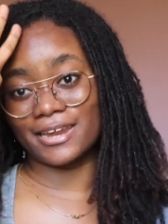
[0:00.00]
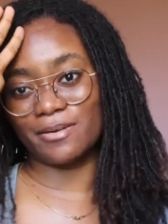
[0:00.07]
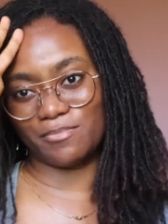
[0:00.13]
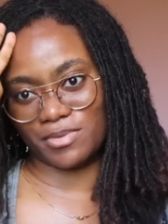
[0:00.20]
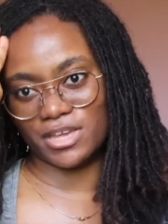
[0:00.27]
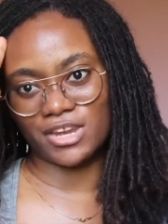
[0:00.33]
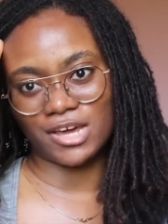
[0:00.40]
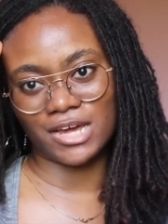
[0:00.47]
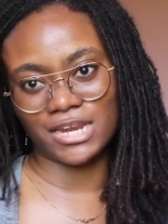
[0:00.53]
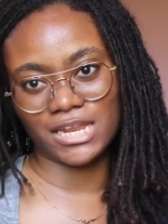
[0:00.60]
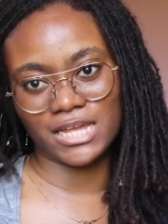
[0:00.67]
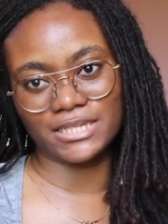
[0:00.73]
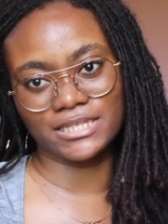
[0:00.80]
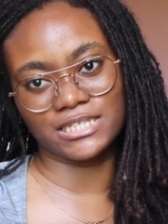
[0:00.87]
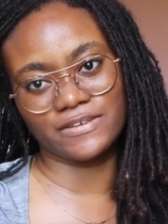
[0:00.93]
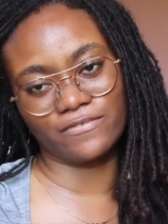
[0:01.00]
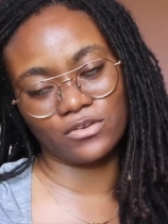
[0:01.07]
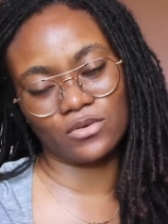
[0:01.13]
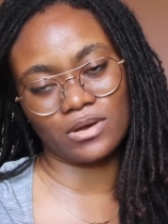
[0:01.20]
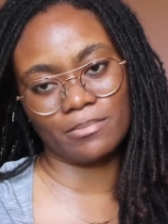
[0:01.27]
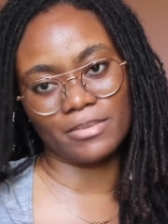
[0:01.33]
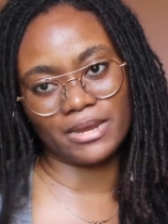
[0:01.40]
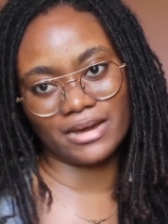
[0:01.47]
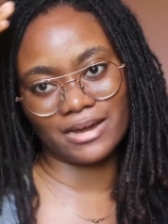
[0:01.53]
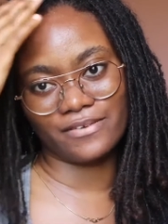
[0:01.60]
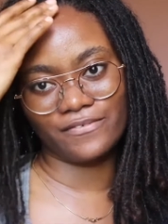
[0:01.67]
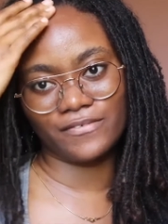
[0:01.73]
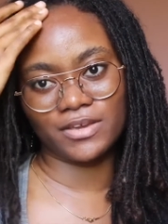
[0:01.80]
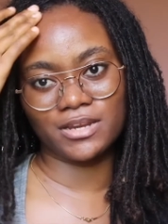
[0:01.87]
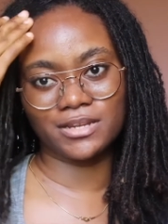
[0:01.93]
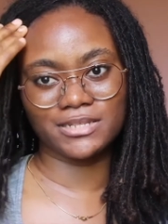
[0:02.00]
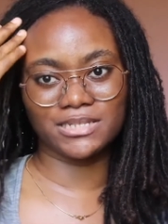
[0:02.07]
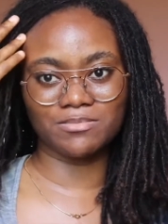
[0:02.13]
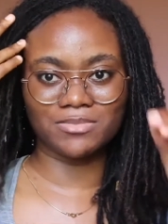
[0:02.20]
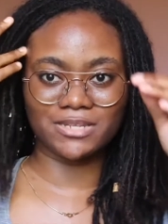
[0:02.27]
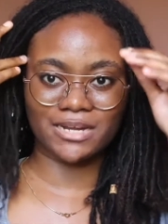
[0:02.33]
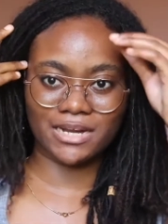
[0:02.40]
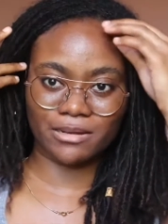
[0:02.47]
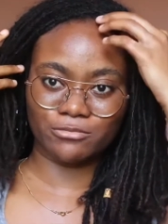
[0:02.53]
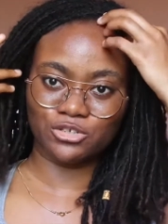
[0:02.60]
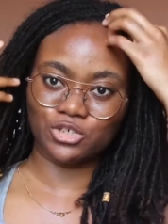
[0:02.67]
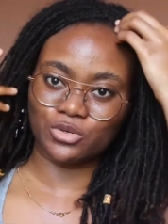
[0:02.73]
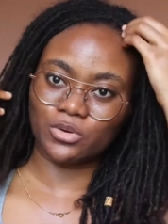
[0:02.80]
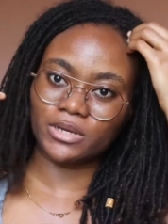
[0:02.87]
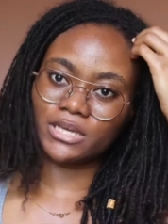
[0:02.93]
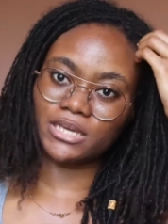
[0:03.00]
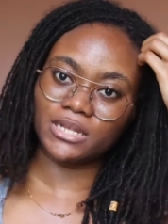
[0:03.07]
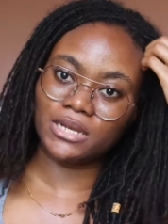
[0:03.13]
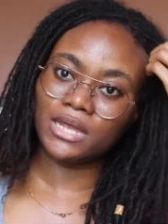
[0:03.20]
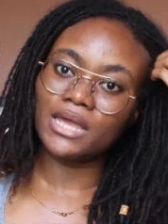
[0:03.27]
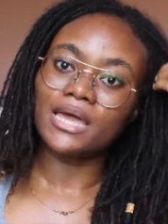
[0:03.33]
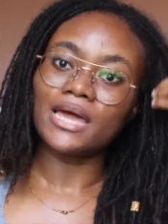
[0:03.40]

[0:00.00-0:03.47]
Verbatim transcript: I'm being honest, even though I'm laughing, it seems like I'm joking.